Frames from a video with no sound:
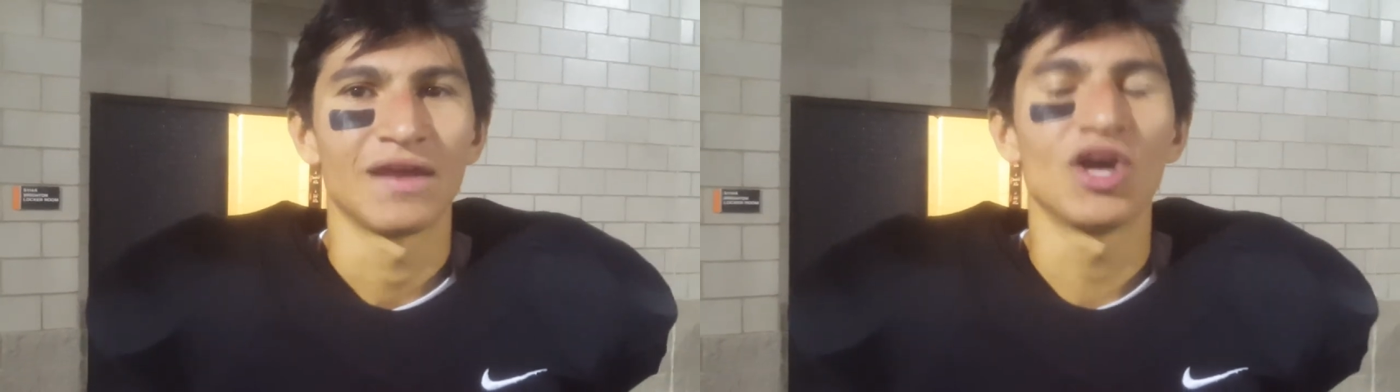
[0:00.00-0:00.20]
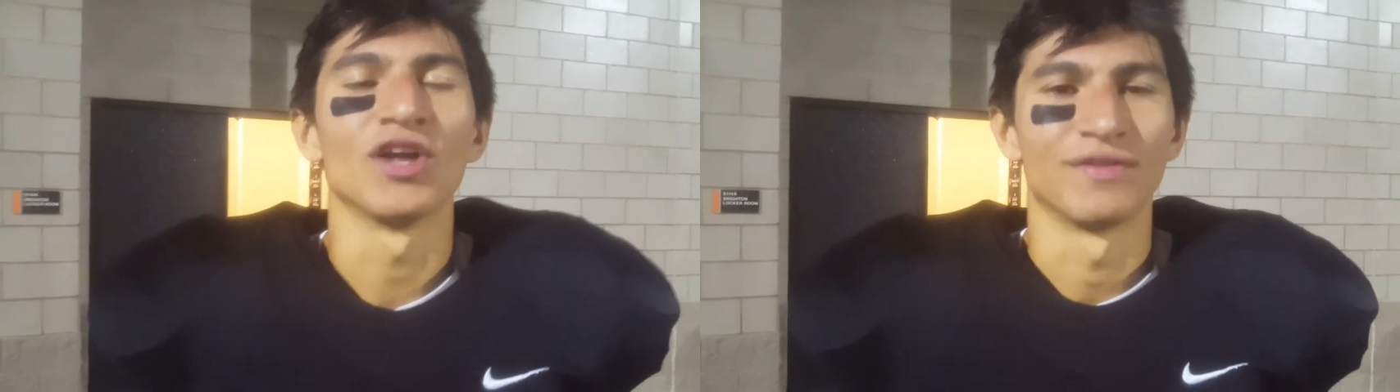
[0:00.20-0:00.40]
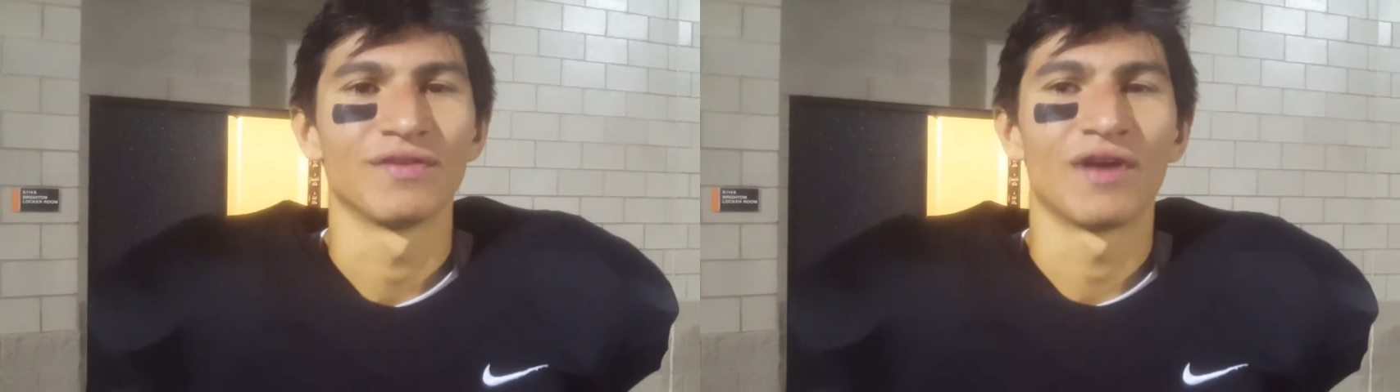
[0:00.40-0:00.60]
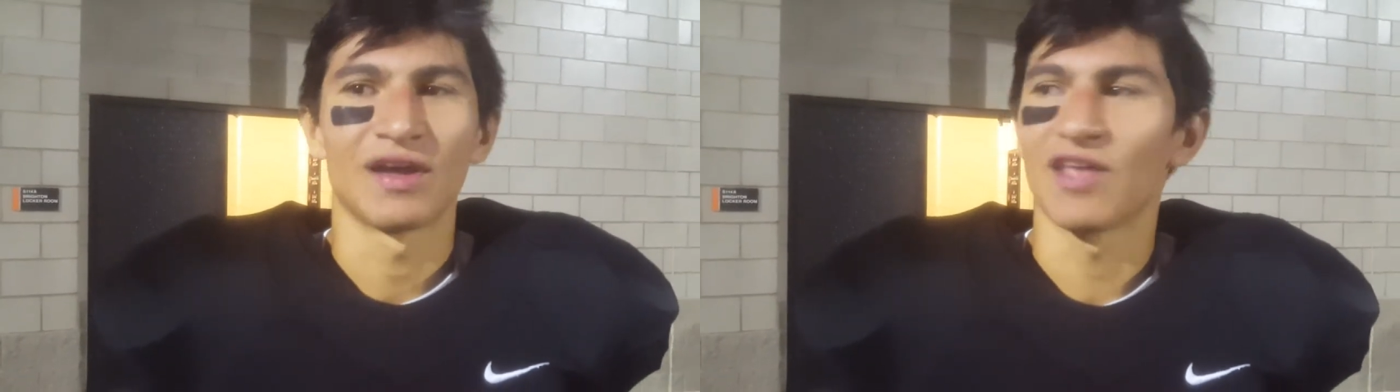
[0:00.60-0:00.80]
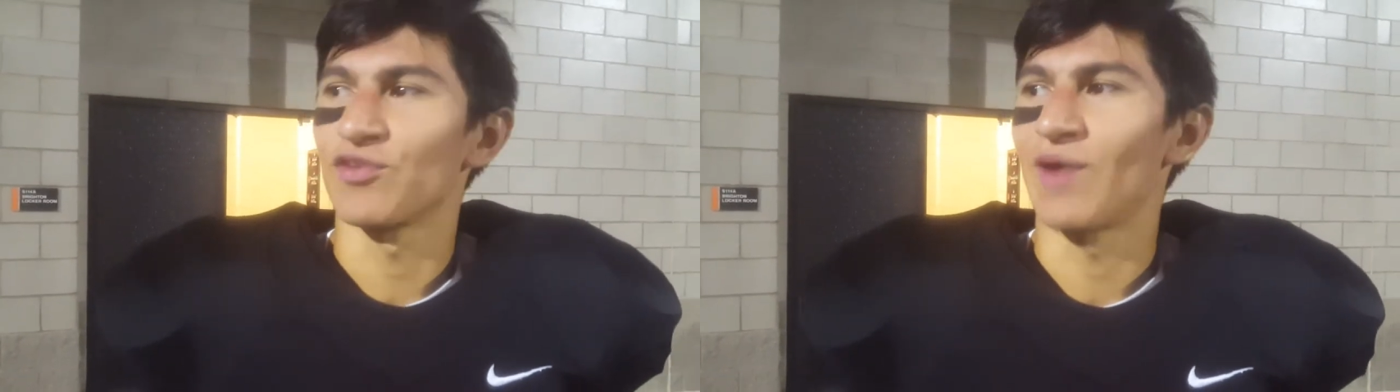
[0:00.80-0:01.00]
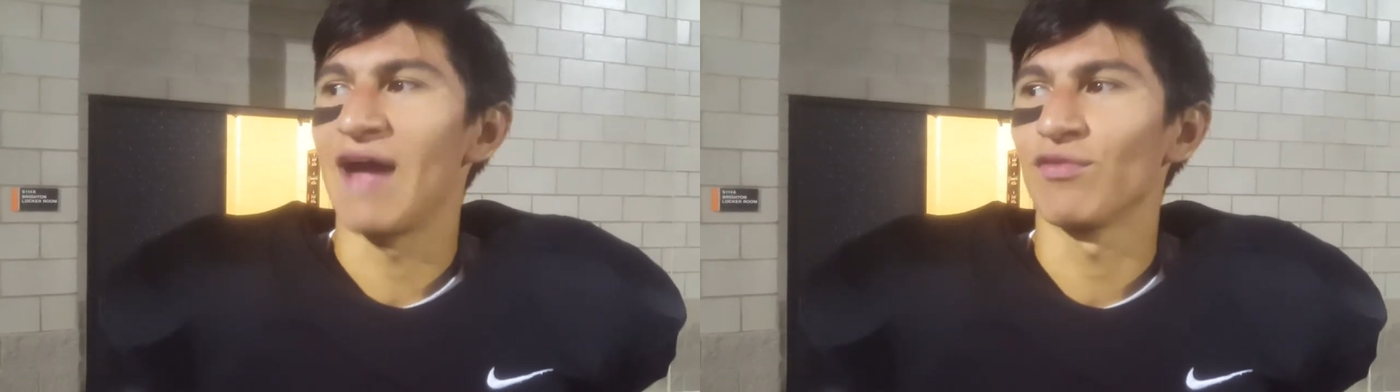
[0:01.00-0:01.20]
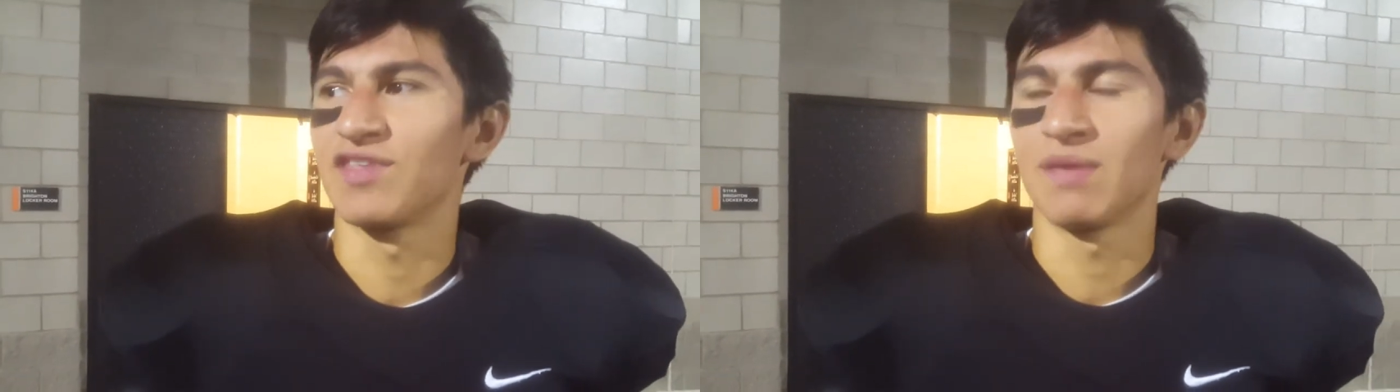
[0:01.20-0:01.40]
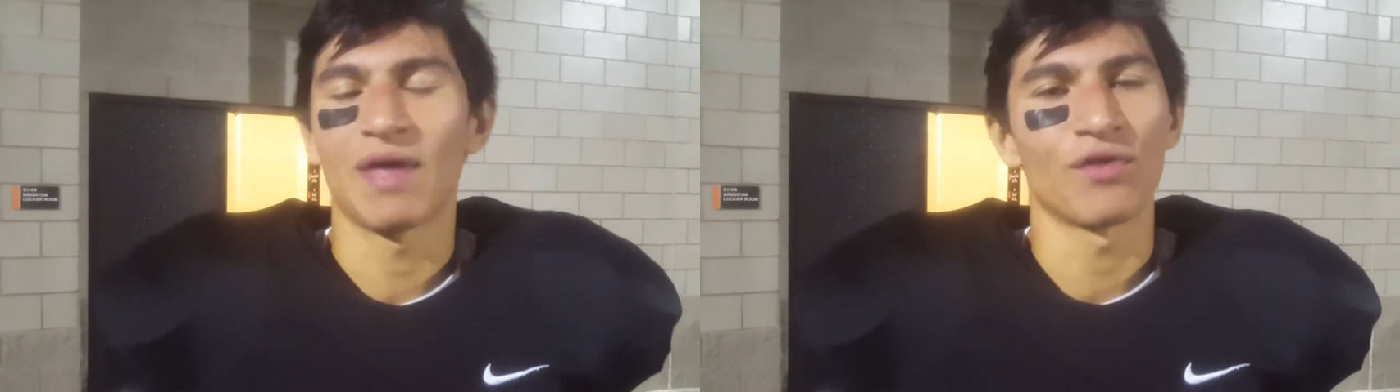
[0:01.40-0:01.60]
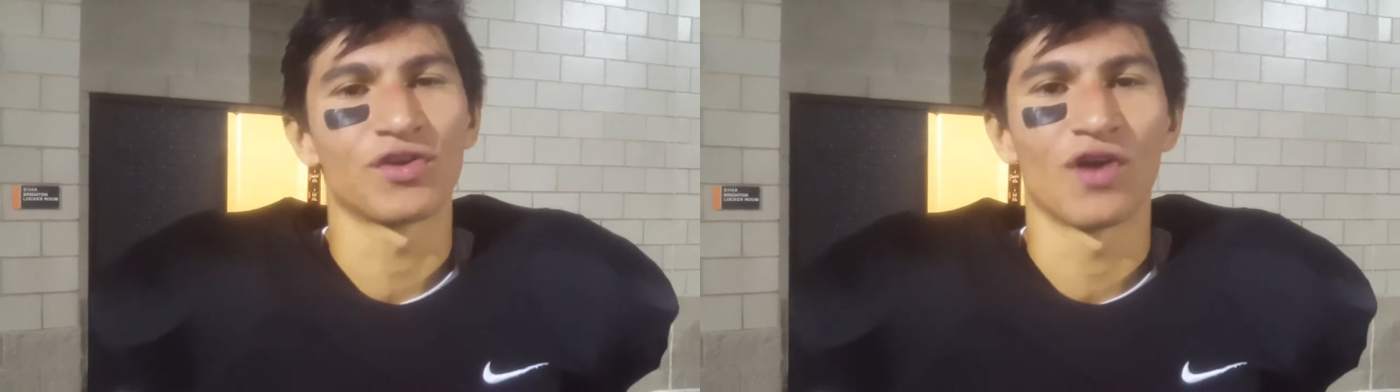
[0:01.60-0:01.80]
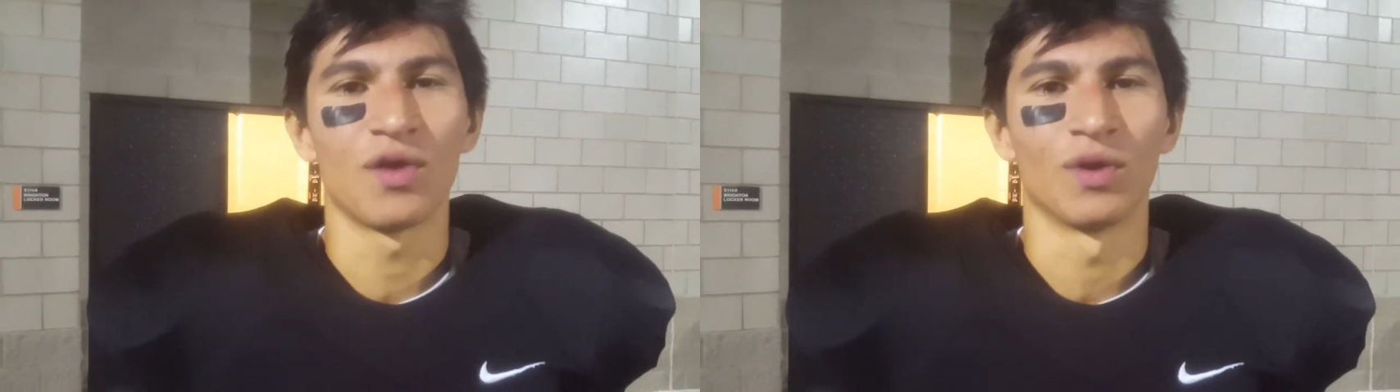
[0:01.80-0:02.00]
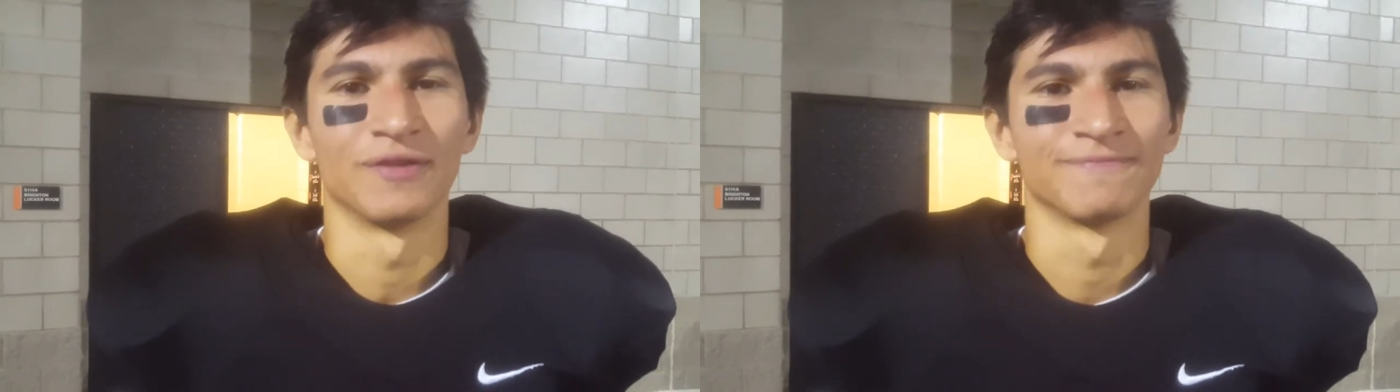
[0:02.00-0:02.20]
Good. Against a rival team, that was a great win.